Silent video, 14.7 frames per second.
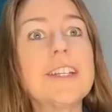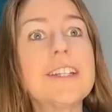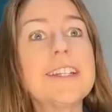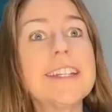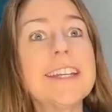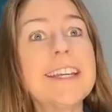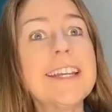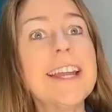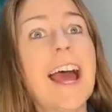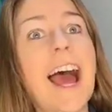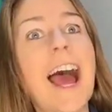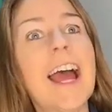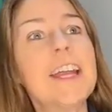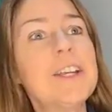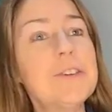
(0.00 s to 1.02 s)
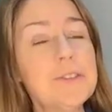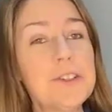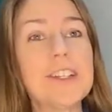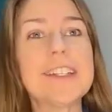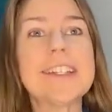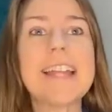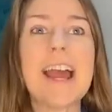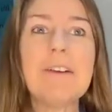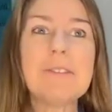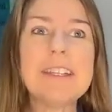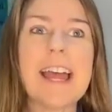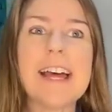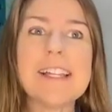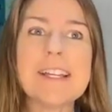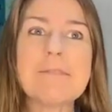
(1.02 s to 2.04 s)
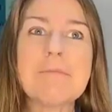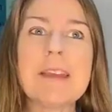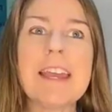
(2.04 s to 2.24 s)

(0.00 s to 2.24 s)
She did? You're just now telling